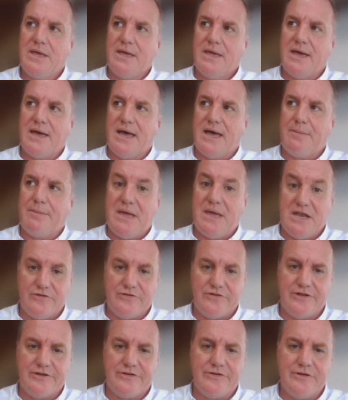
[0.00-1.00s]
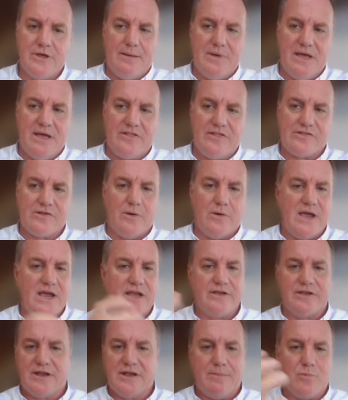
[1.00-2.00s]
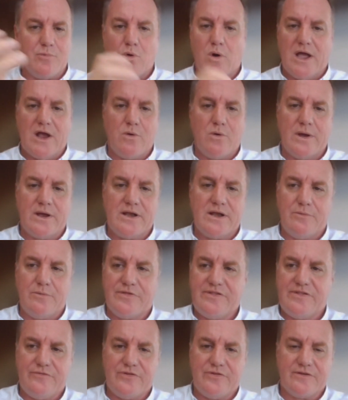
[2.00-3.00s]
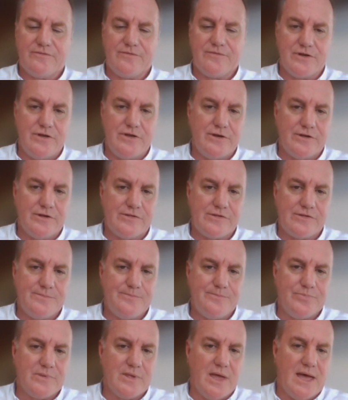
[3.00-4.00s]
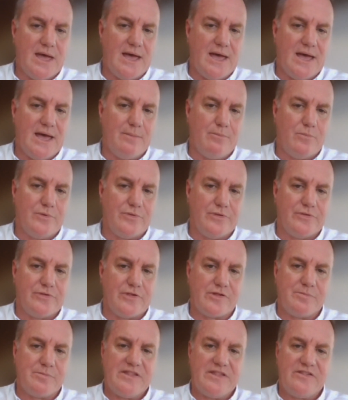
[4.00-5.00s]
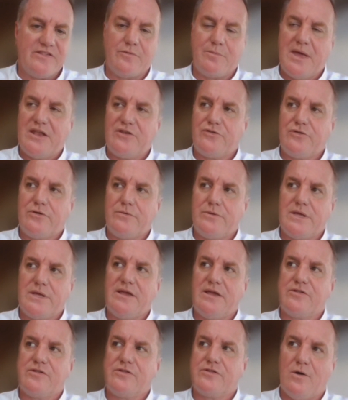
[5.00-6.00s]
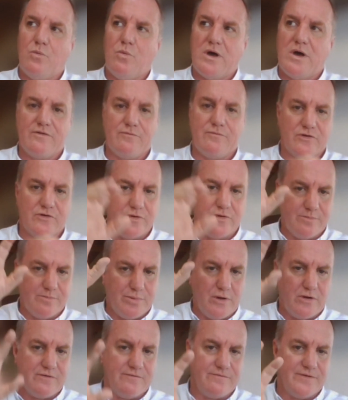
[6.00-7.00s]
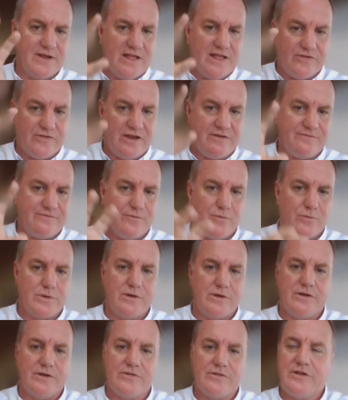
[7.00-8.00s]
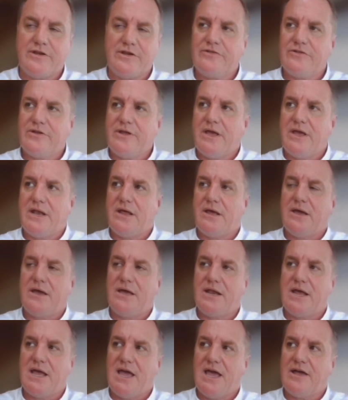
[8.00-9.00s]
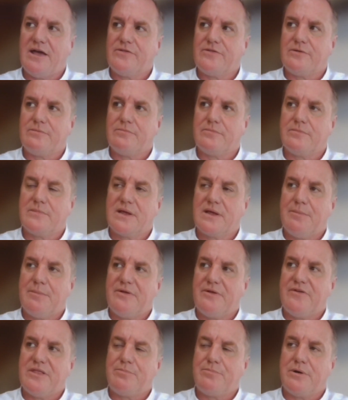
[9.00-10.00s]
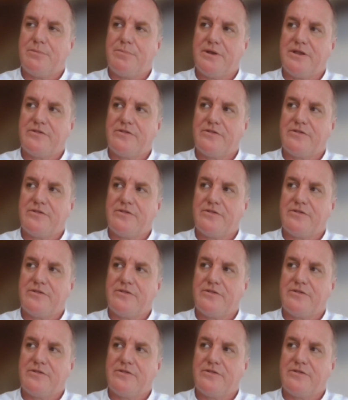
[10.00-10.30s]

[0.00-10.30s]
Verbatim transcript: and did. And so I ended up quite quickly with 7 different units. Within the space of about 2 years, one of which was a block of flats that had 4 units in it, and a house and a couple of other properties